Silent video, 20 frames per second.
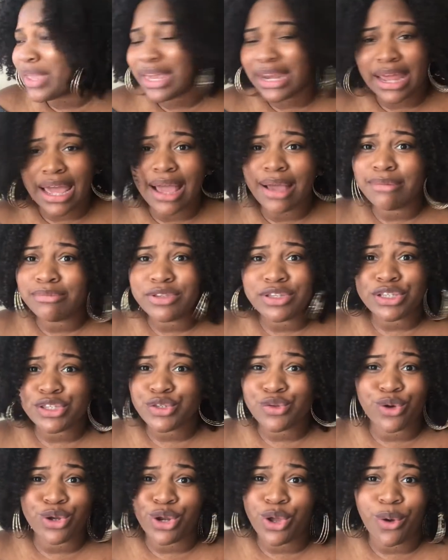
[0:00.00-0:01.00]
And I'm
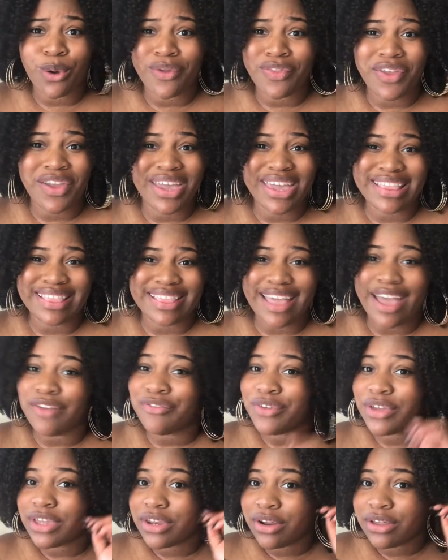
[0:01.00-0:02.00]
just gonna go in there and get that.
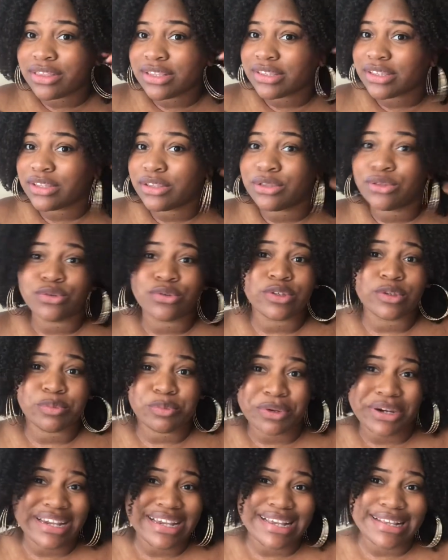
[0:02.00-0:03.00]
Forget all these little
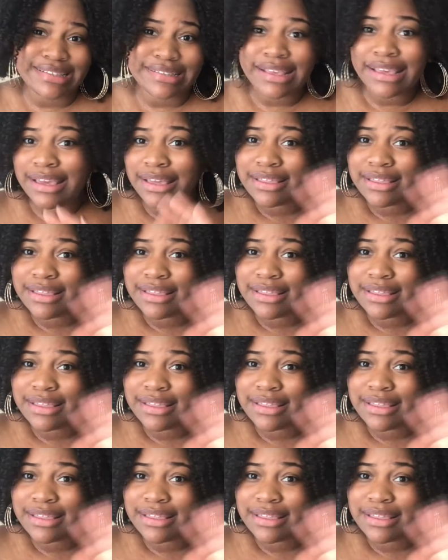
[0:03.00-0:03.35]
sprays